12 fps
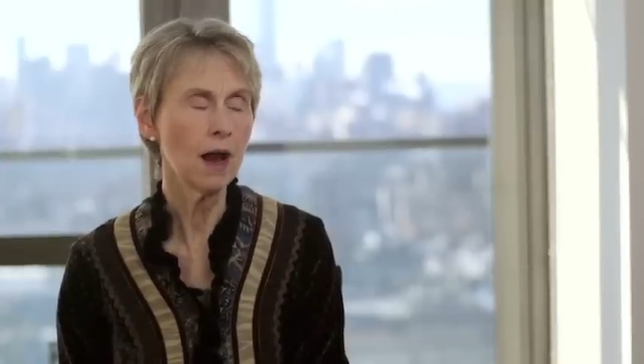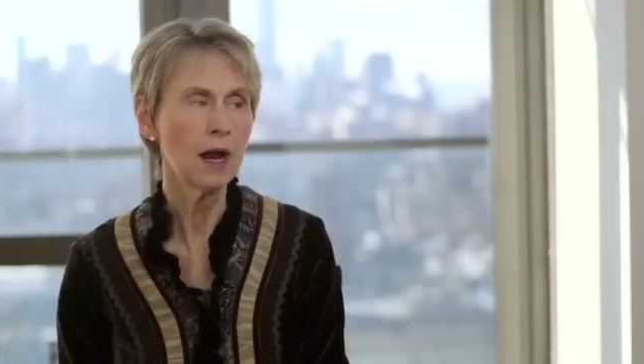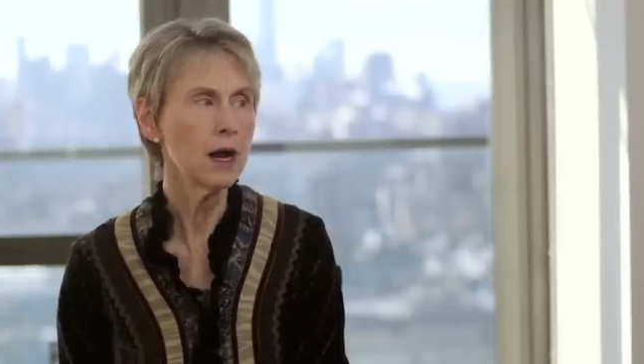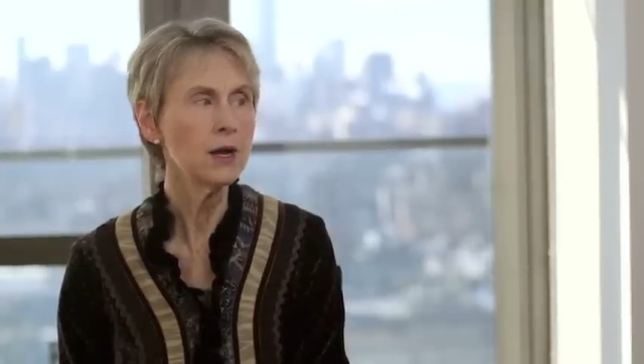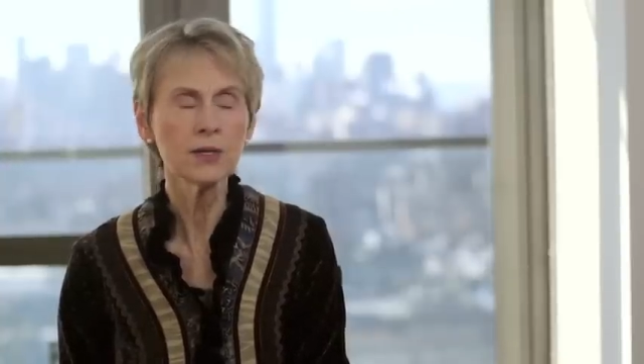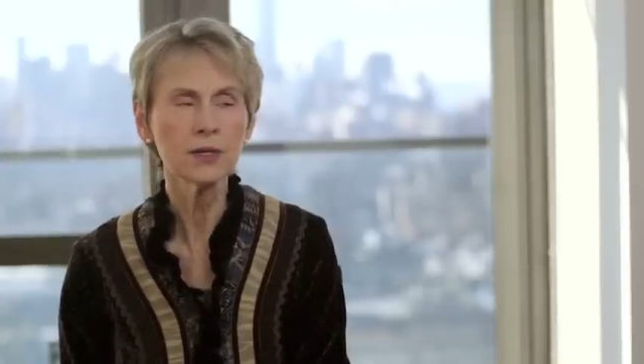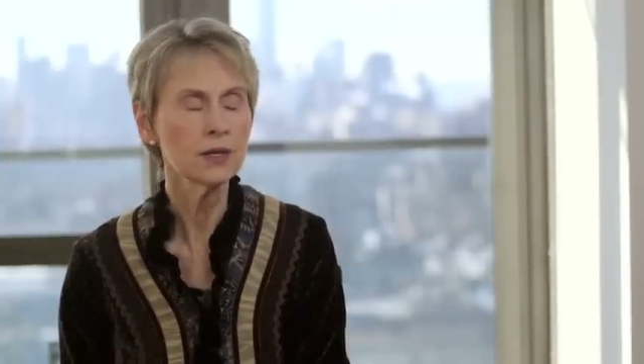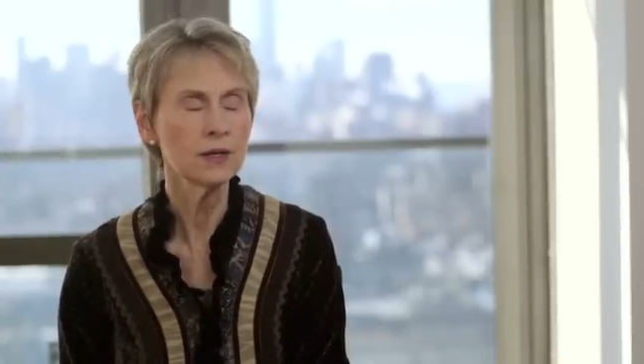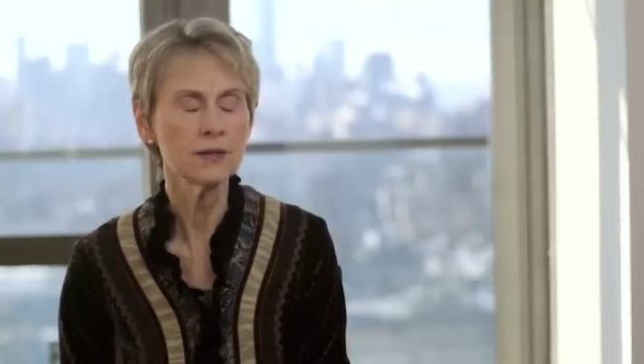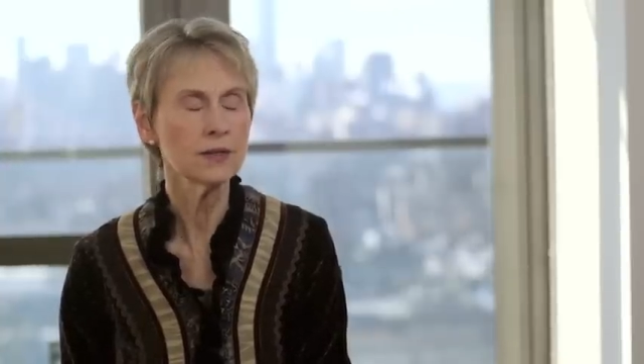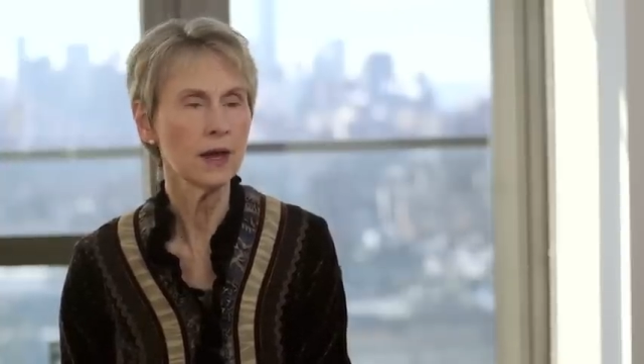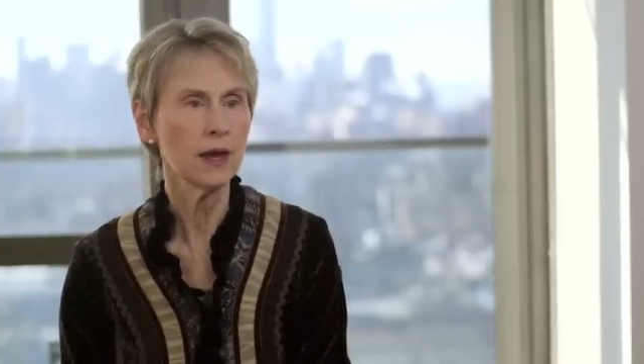I honestly
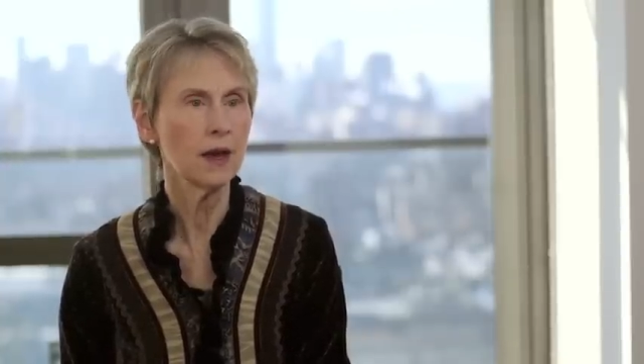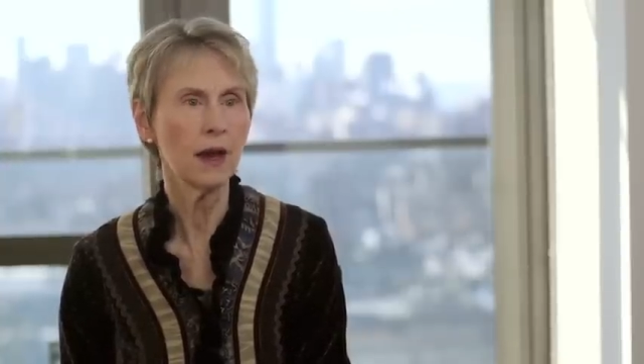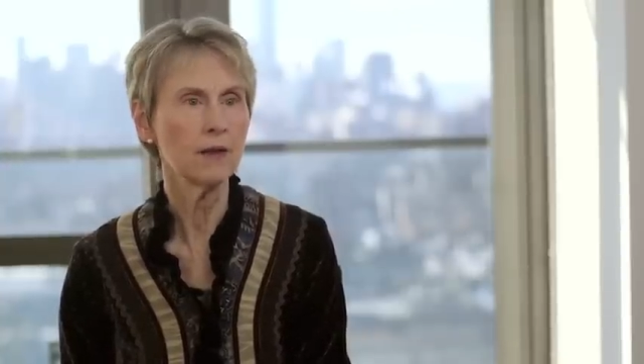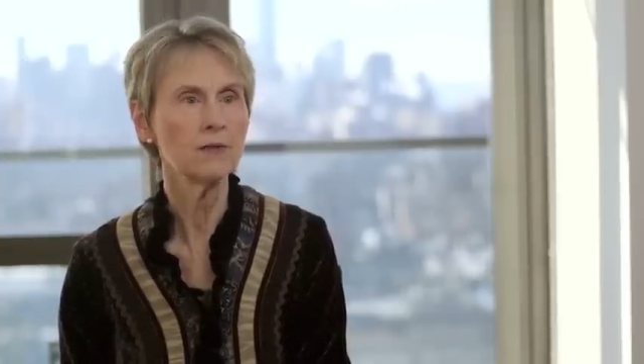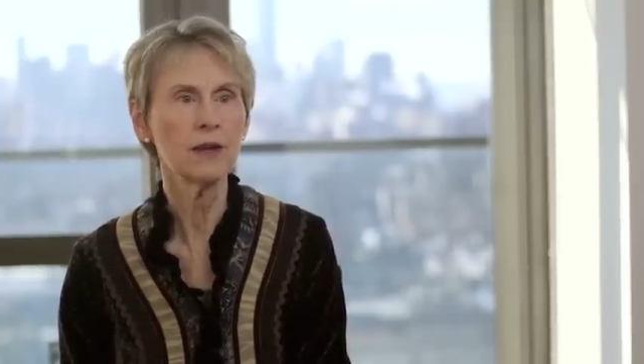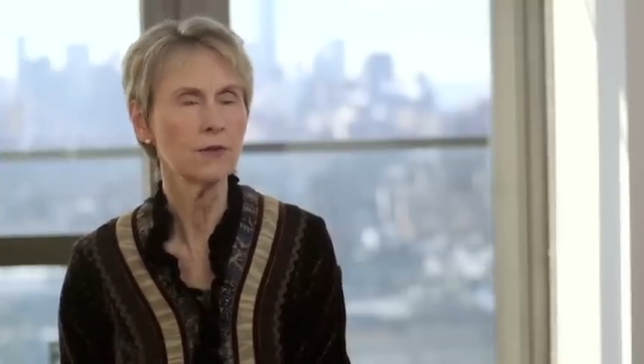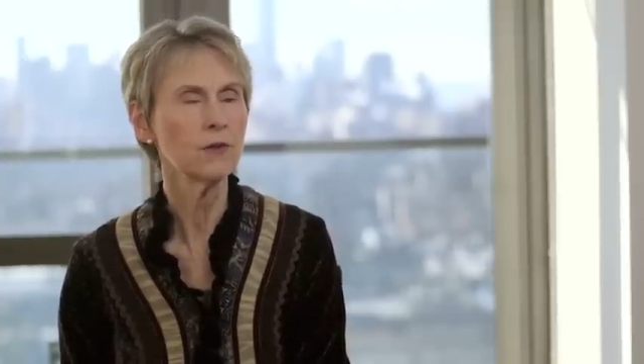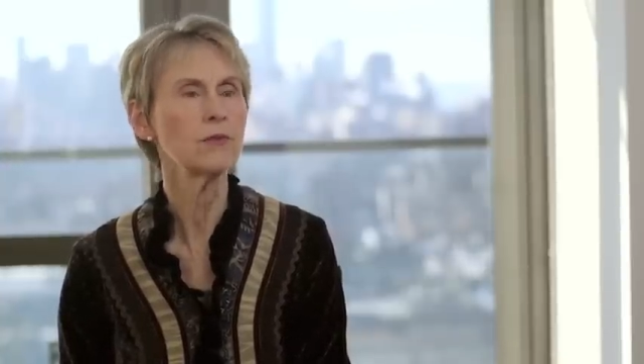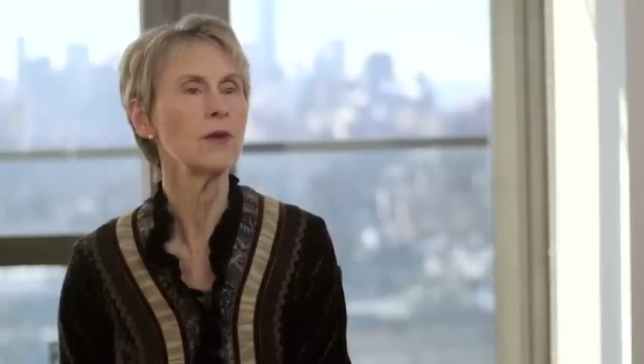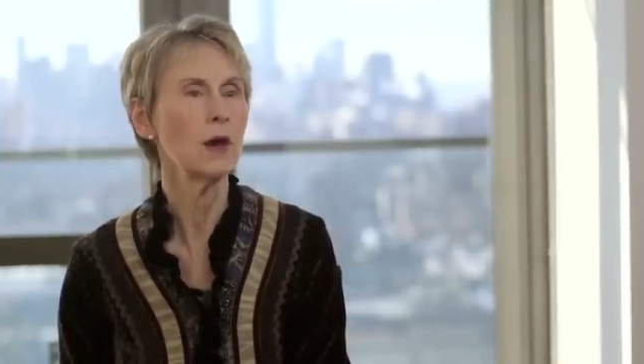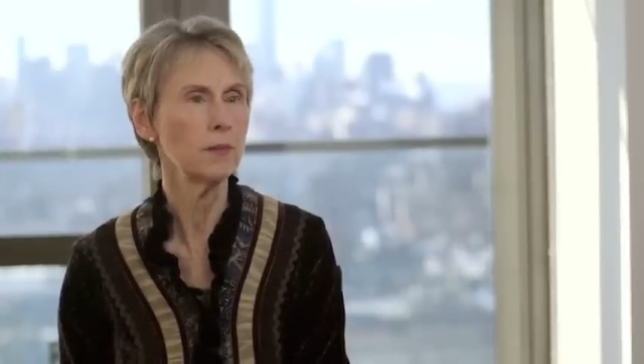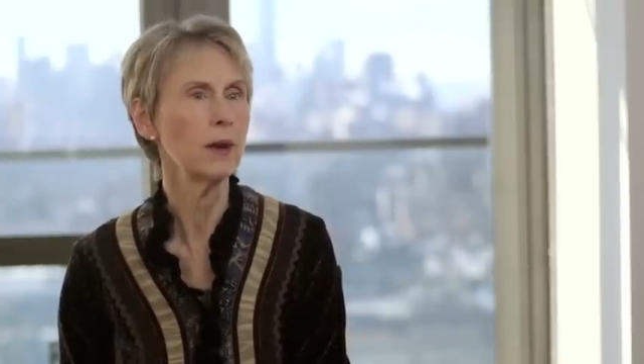can say I've never
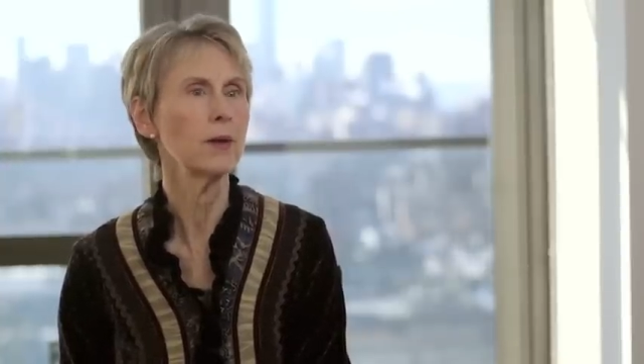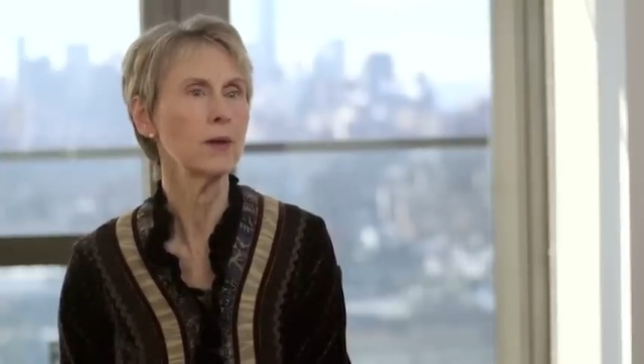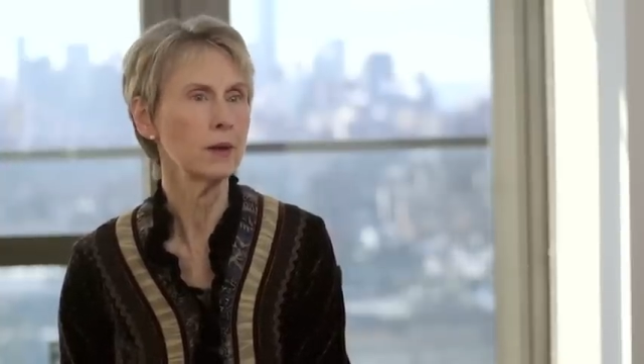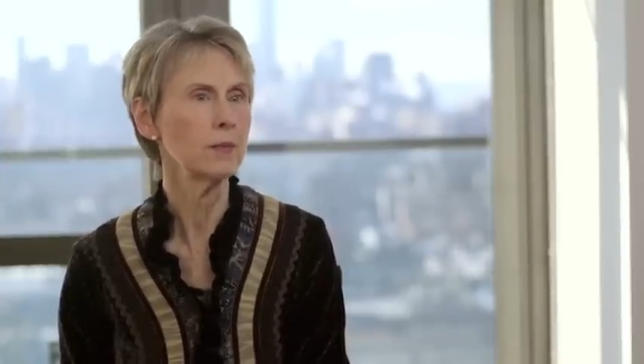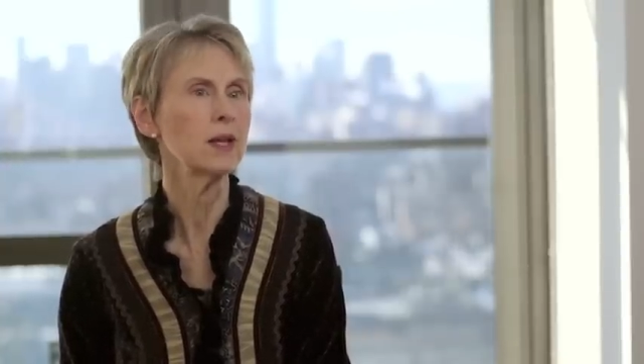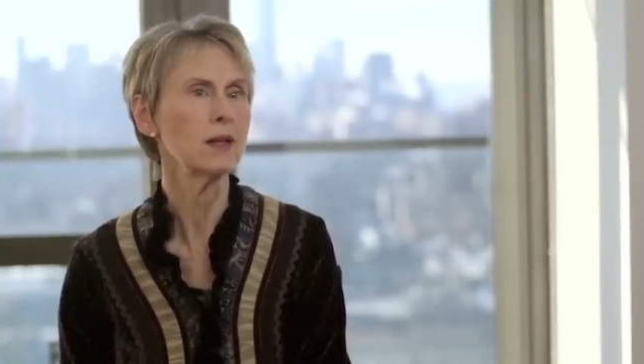felt better in my